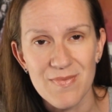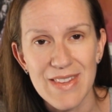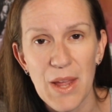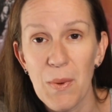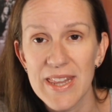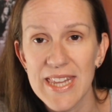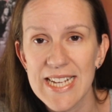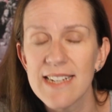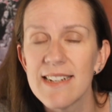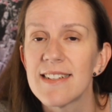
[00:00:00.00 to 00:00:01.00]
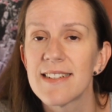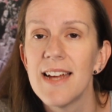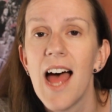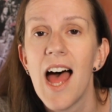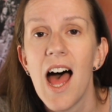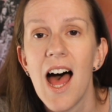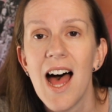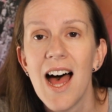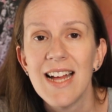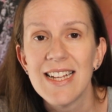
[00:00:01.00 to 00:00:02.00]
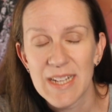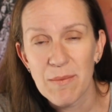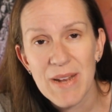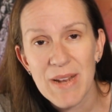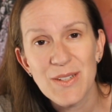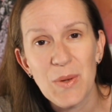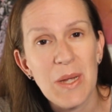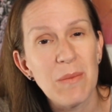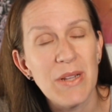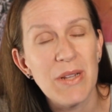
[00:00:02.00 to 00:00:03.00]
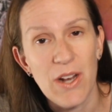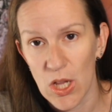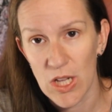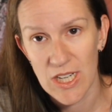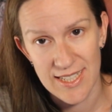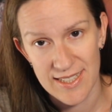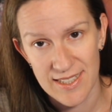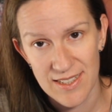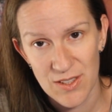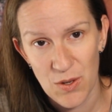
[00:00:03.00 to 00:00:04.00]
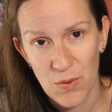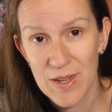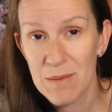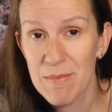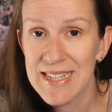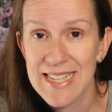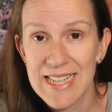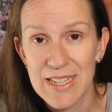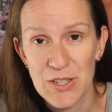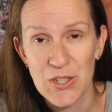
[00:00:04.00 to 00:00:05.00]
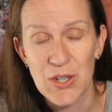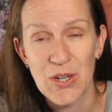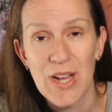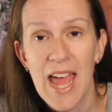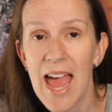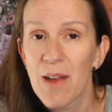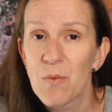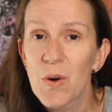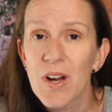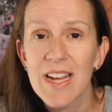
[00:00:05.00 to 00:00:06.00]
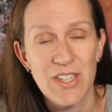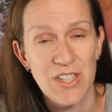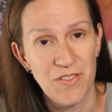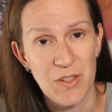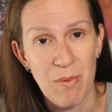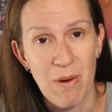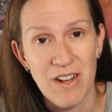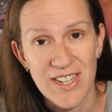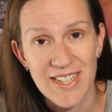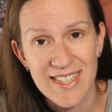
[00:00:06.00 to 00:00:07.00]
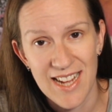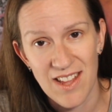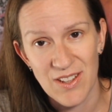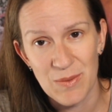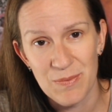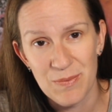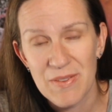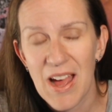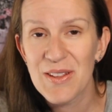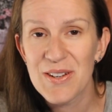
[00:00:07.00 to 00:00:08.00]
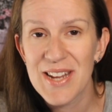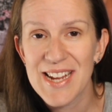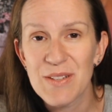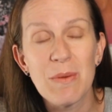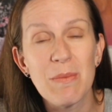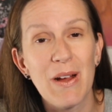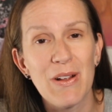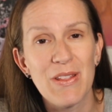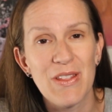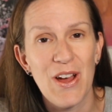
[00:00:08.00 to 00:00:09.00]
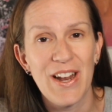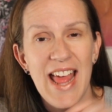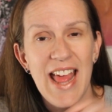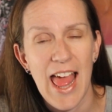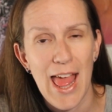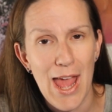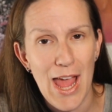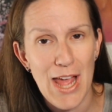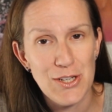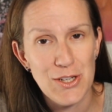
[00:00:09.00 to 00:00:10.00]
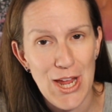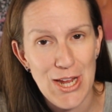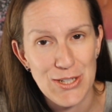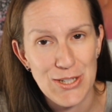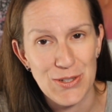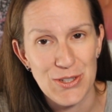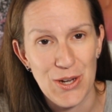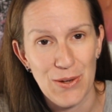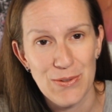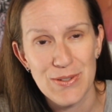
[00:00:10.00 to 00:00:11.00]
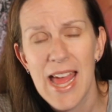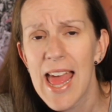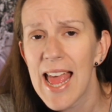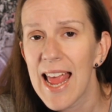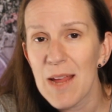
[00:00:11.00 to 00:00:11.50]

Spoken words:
It went like this. Some days we complete all our lessons, read amazing literature, and work at service projects together. Other days we marathon educational shows, eat